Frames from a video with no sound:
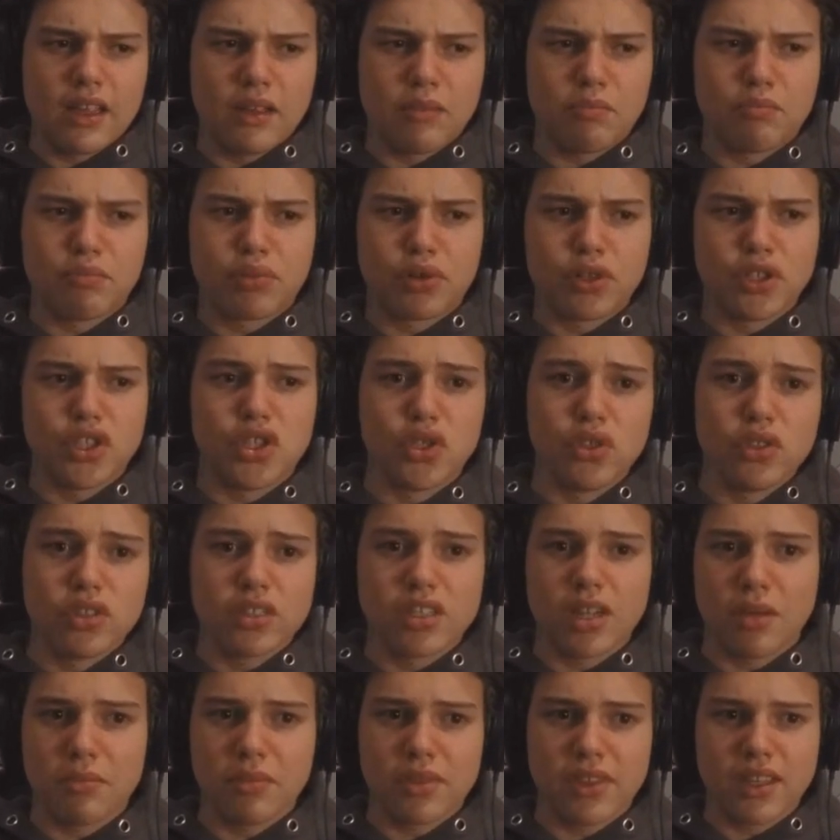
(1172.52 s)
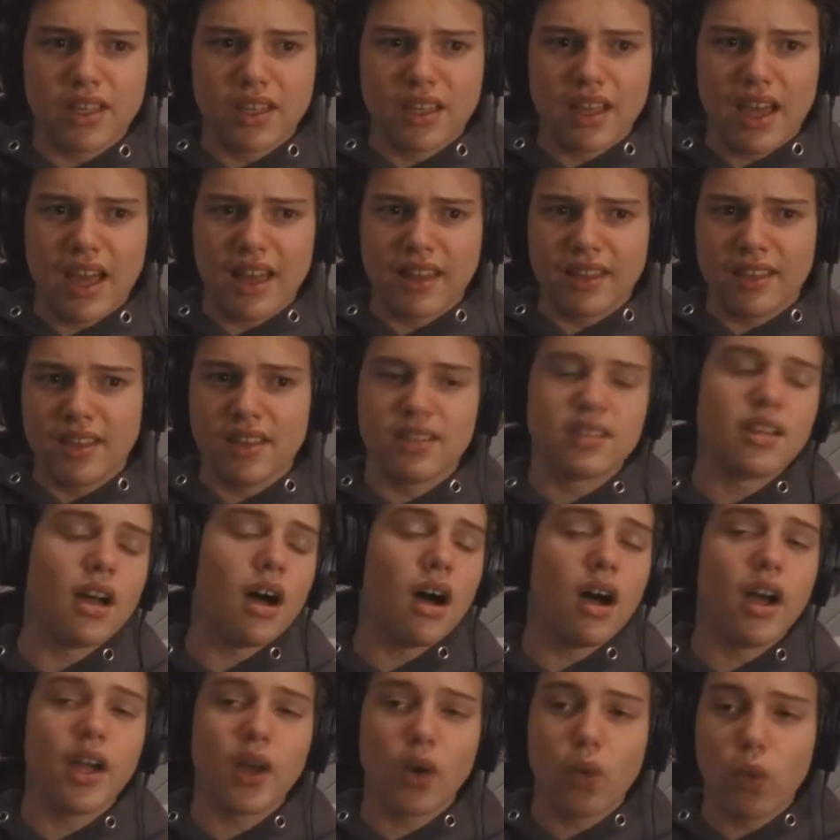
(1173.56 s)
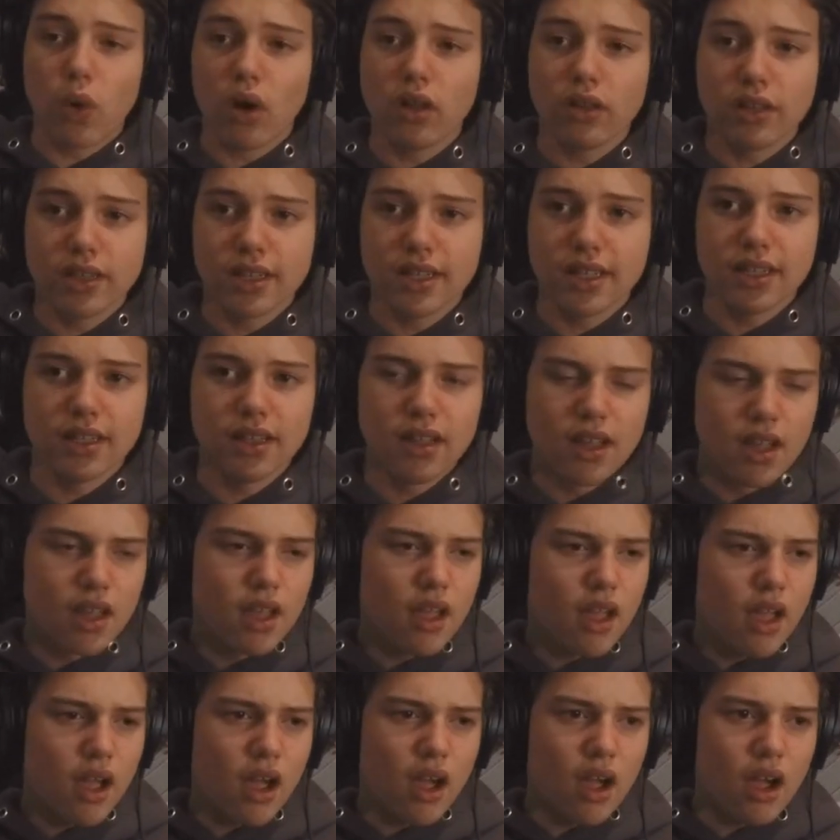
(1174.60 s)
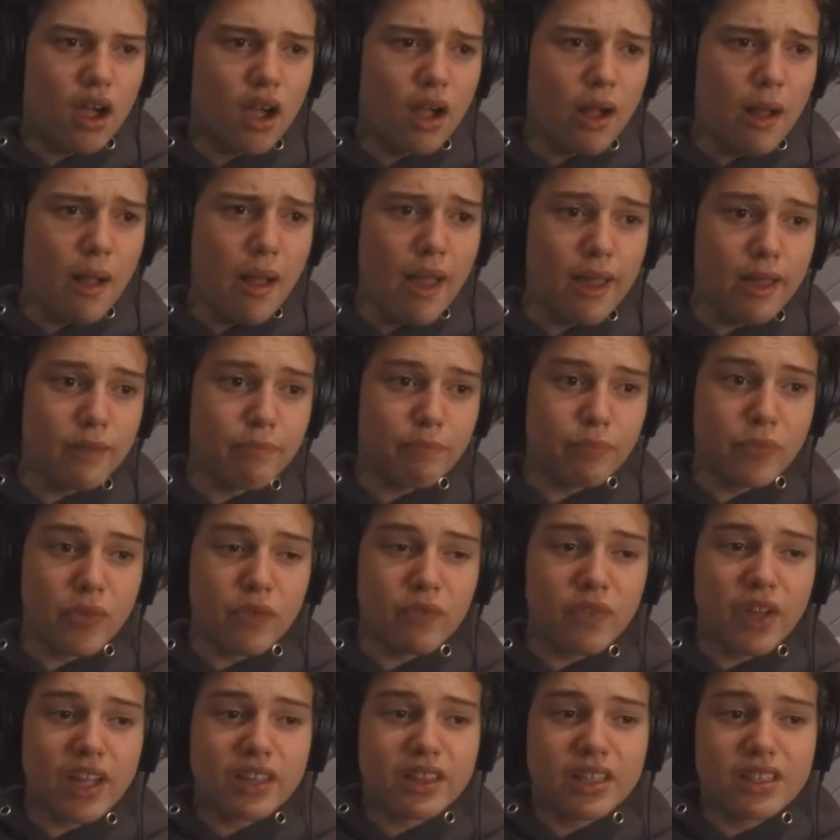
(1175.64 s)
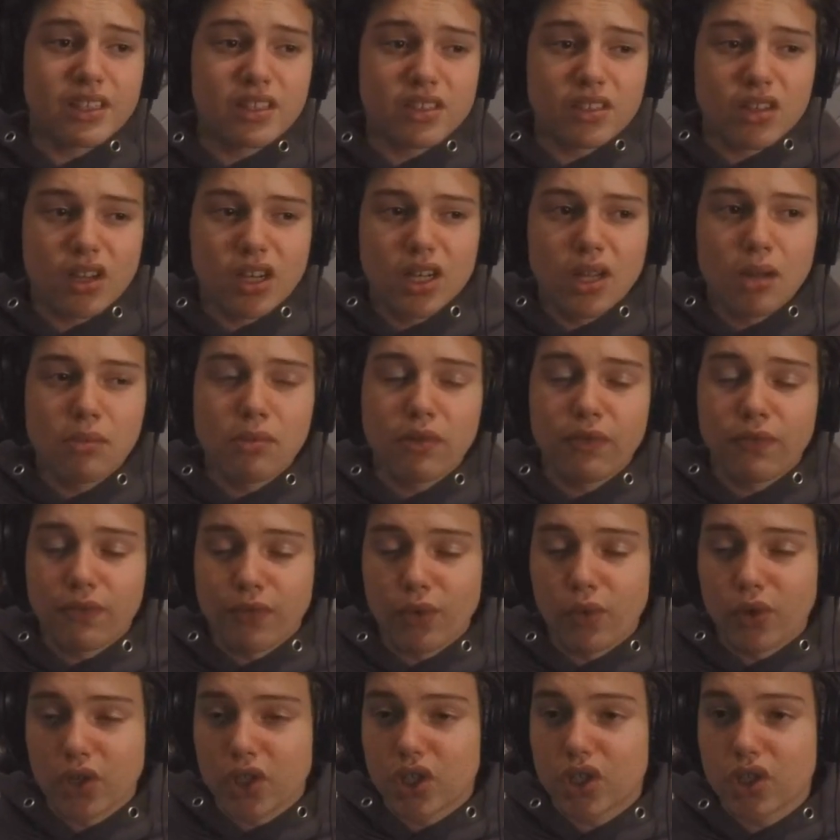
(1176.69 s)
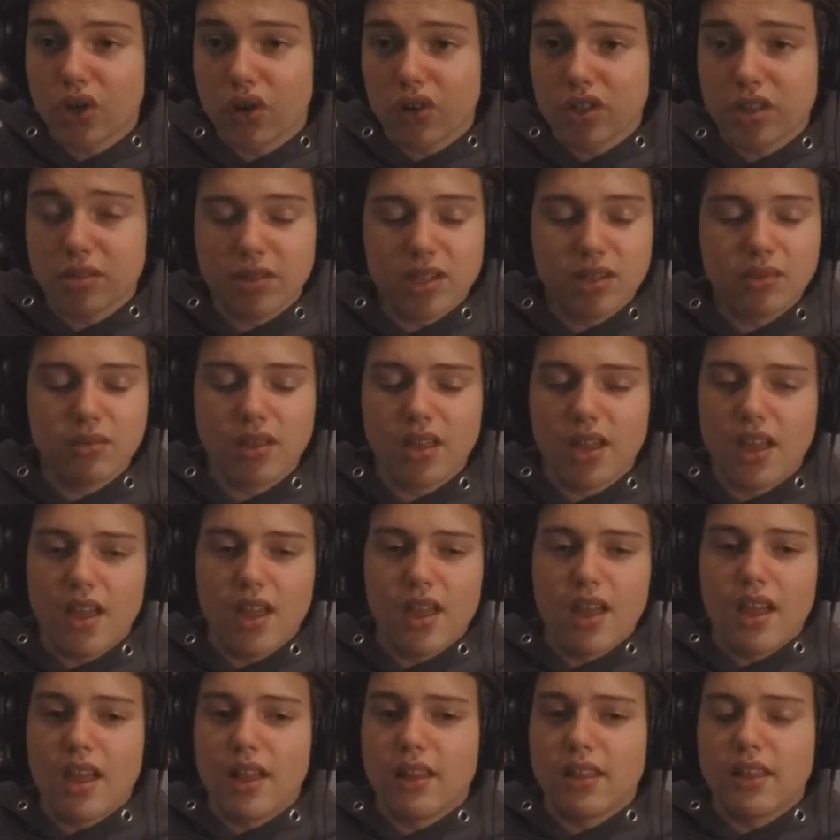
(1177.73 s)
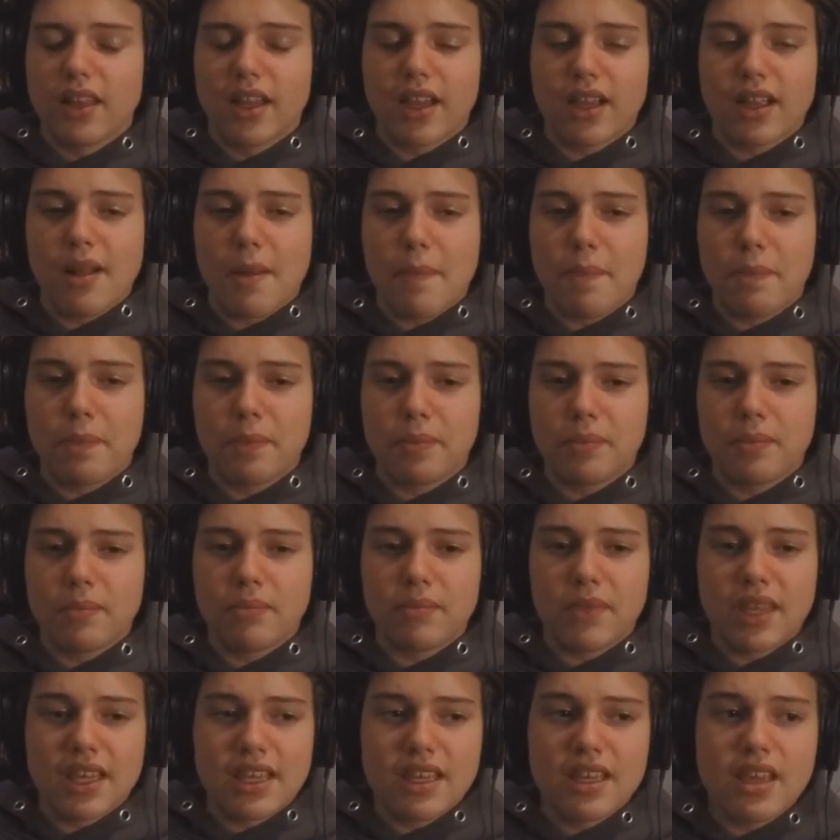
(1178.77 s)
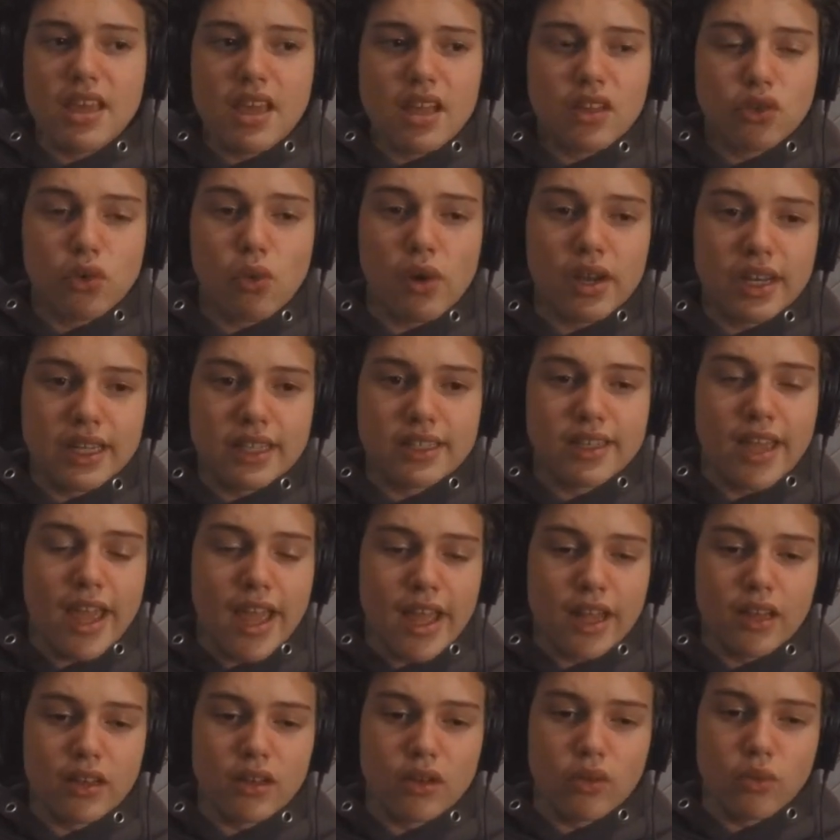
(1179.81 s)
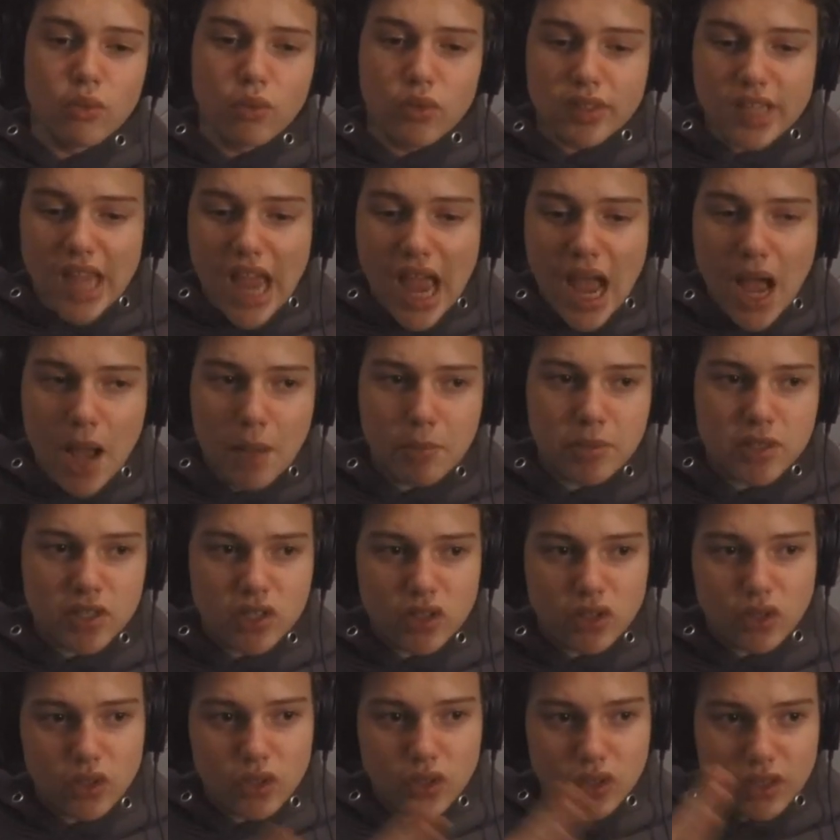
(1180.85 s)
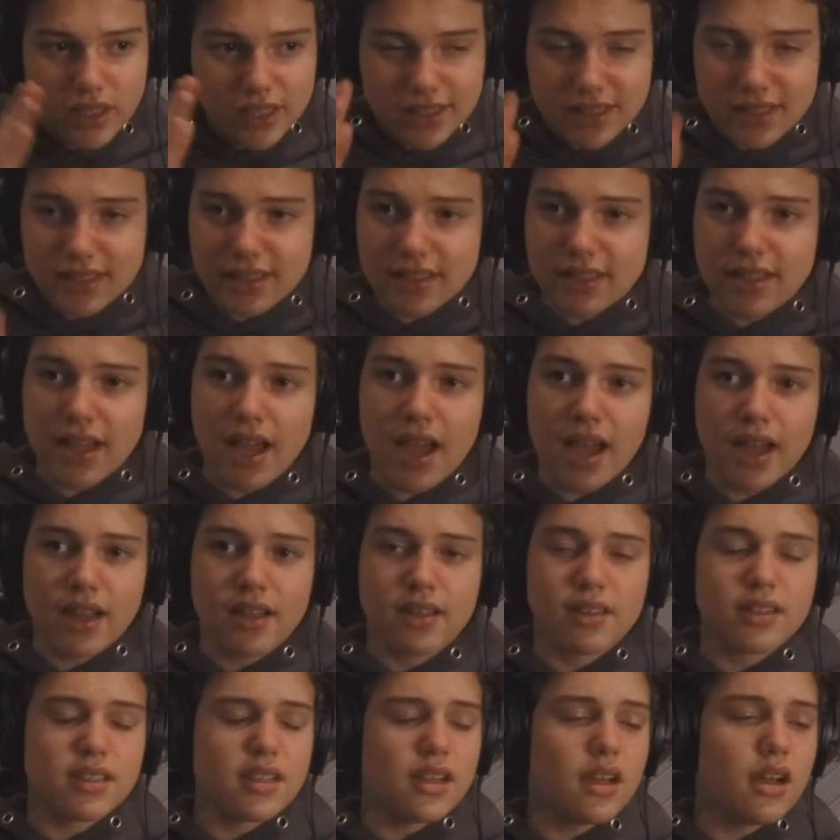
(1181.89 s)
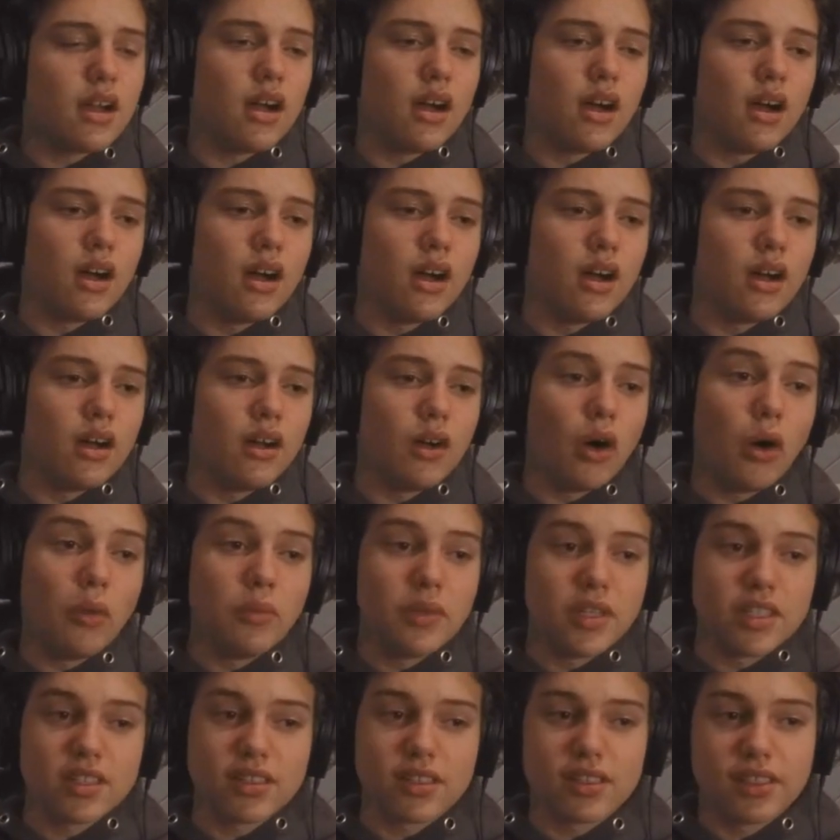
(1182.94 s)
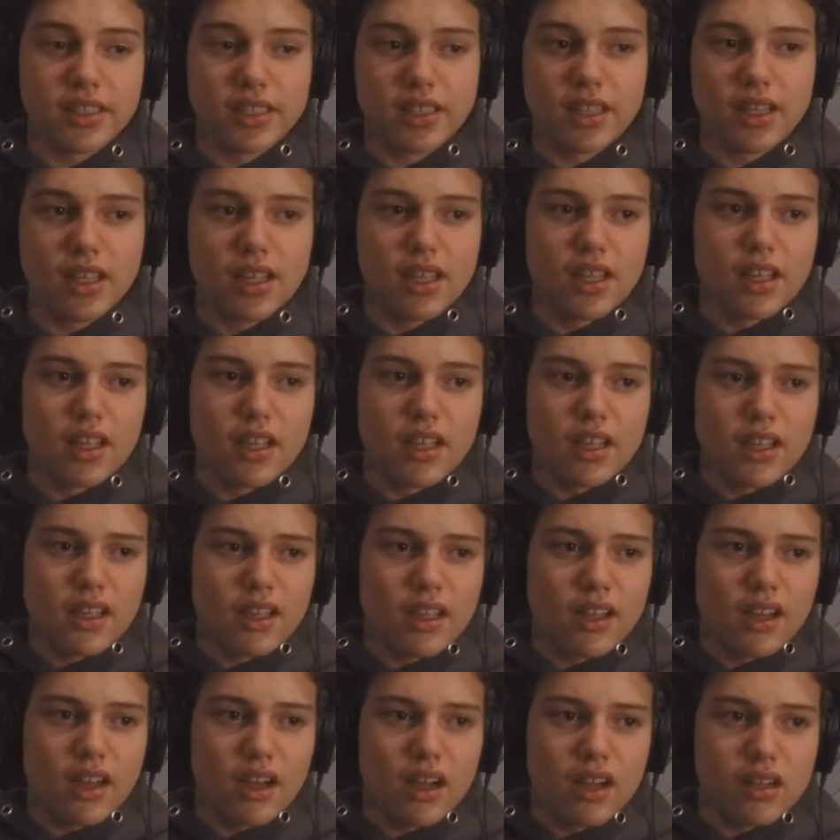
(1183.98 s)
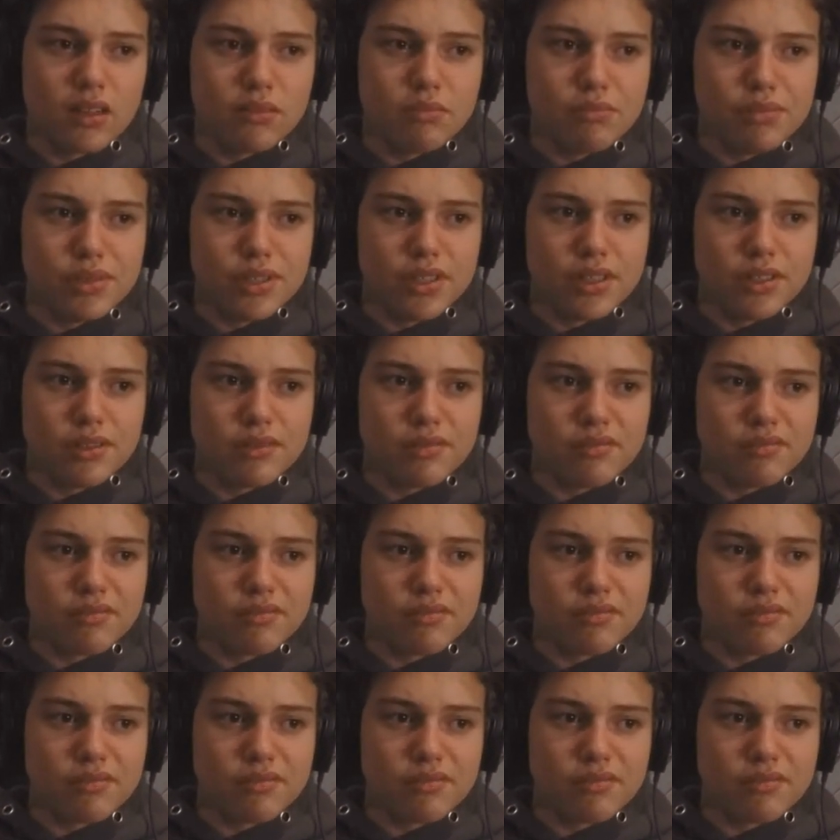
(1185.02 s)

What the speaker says: produce something at this high quality. And the fact that this is only number 4 shocks me. Like, the year 2010 was absolutely stacked, obviously. But